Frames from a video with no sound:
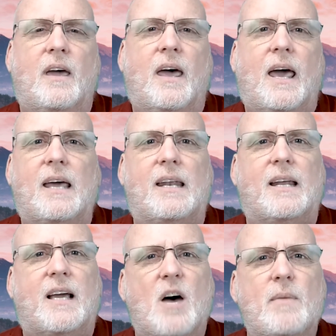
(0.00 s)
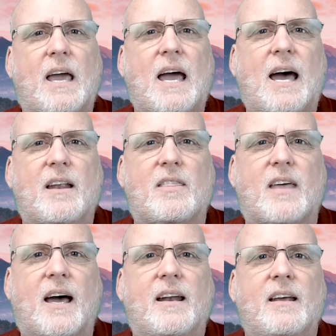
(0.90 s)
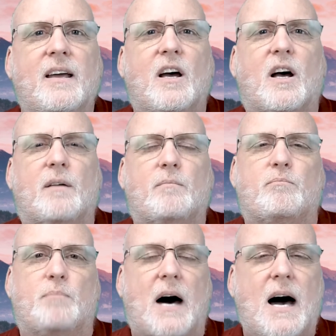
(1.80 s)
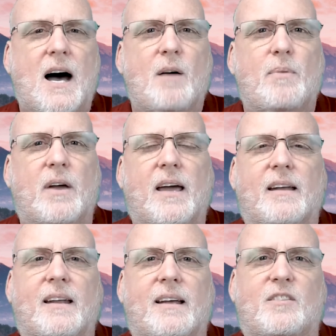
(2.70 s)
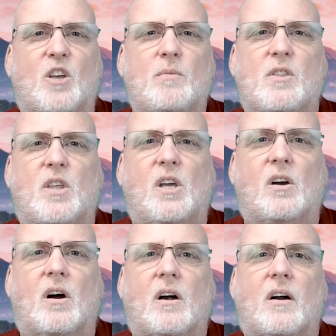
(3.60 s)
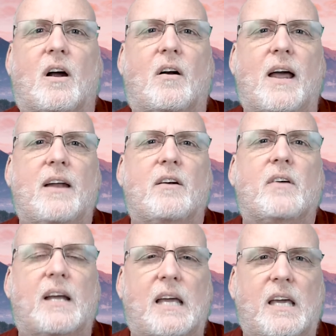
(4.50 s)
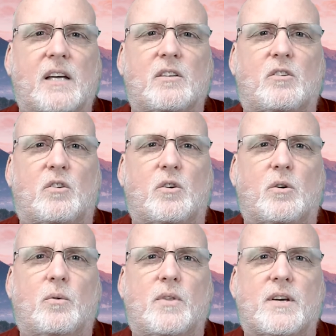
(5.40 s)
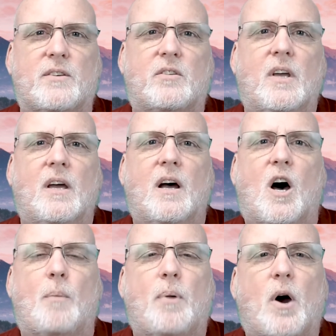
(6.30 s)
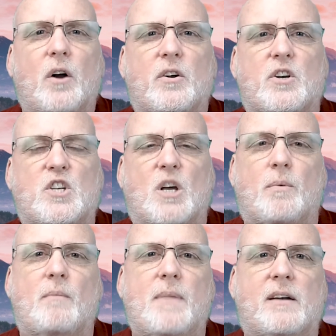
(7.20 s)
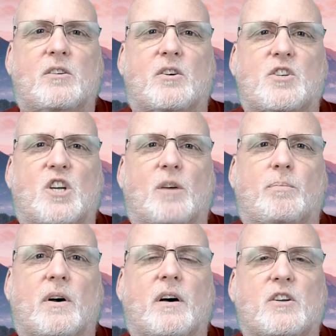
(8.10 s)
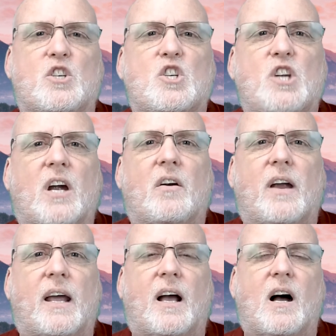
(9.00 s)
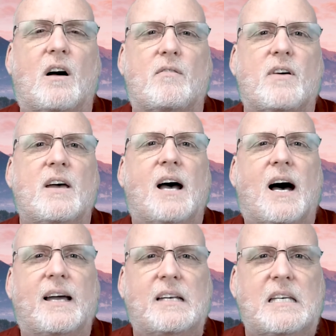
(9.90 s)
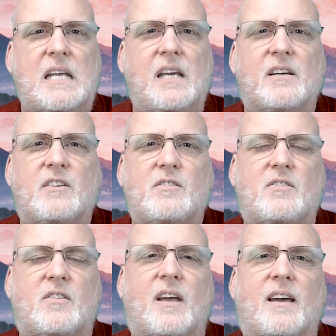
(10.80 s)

And then coming out of that, Bob and Timothy are entering into this a partnership, a mentorship, a sharing of ideas.